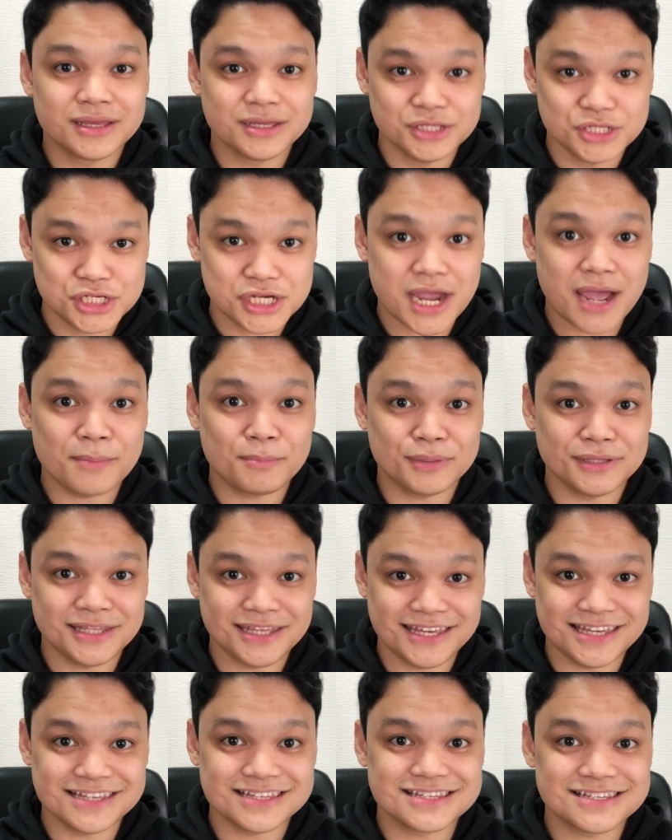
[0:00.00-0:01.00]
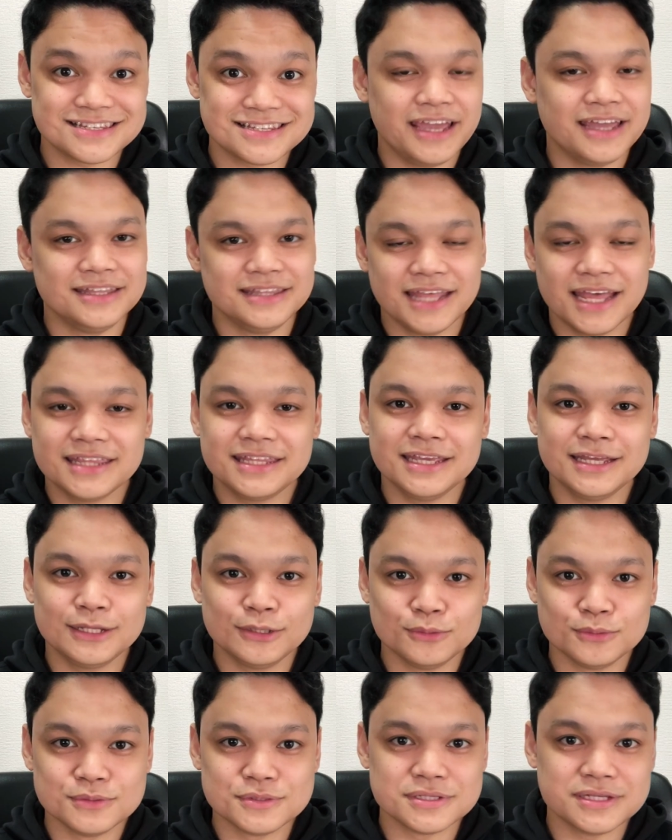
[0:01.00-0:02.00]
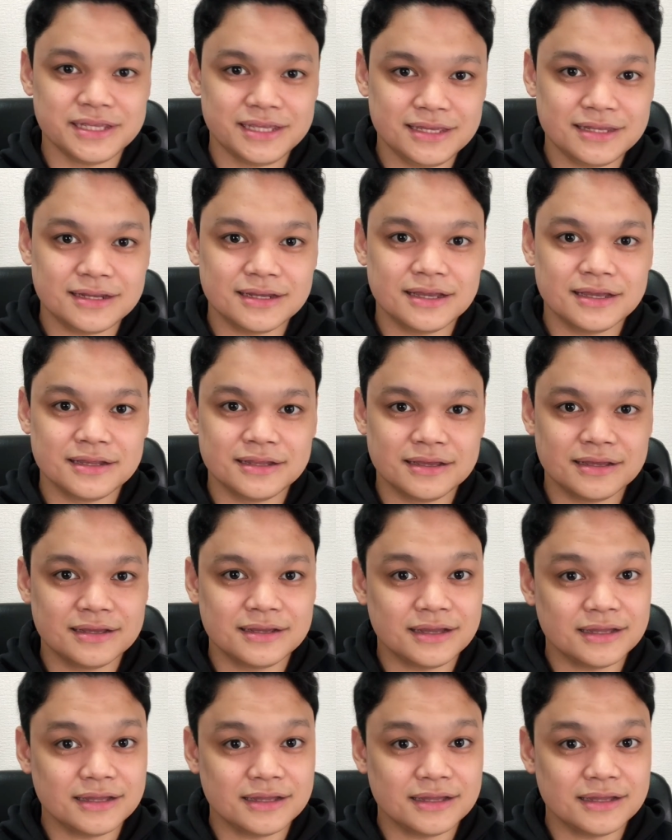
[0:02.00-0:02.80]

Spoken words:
Japanese, and that includes the hiragana,